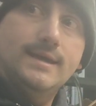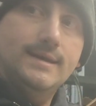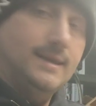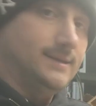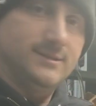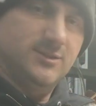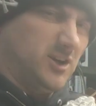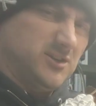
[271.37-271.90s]

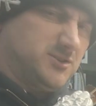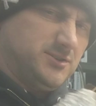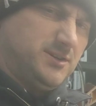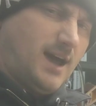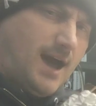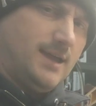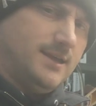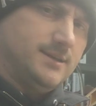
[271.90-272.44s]
it does
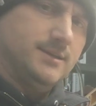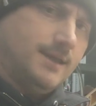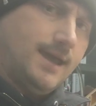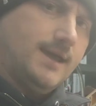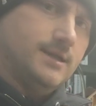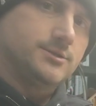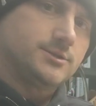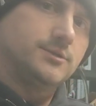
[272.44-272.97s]
not
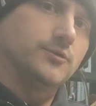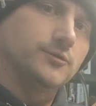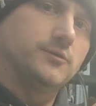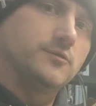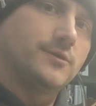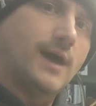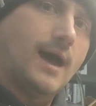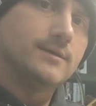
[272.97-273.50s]
engage till
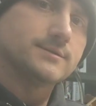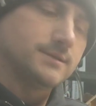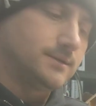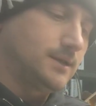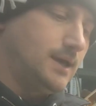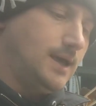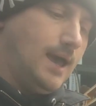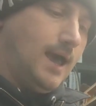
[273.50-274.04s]
2,000,